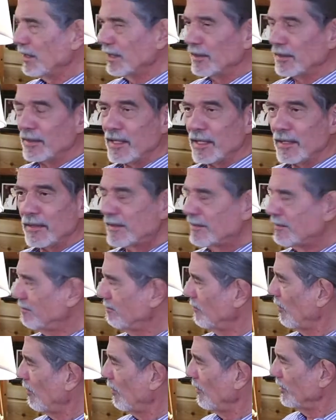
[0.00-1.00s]
underneath
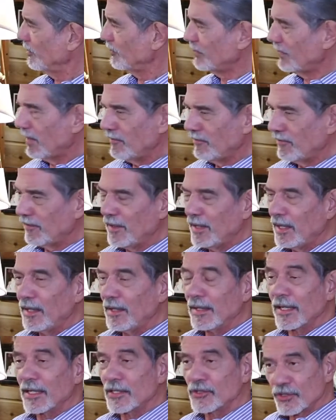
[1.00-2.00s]
all this stuff
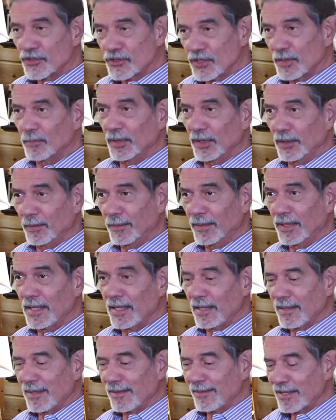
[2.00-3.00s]
is a cymbalum.
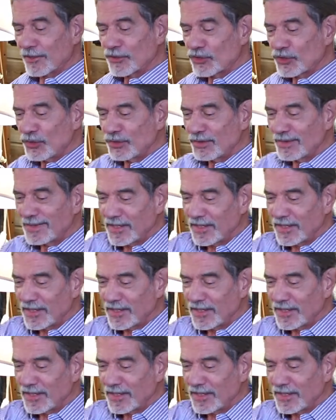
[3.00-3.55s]
That's tuned